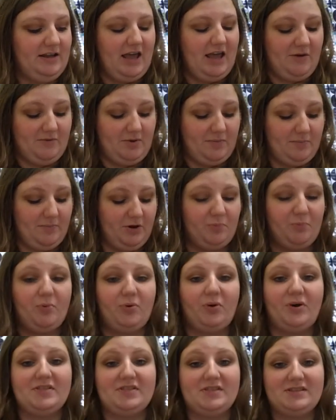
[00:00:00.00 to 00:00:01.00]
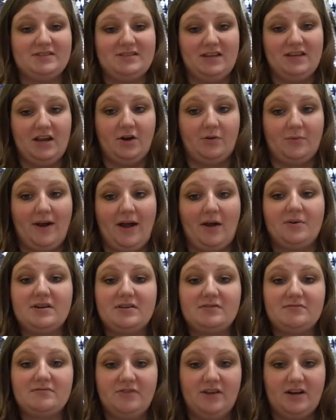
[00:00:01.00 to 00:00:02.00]
And we put a parenthesis around
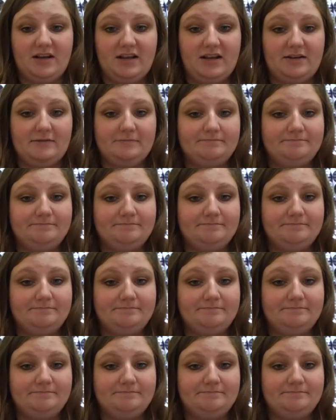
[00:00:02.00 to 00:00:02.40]
infinity.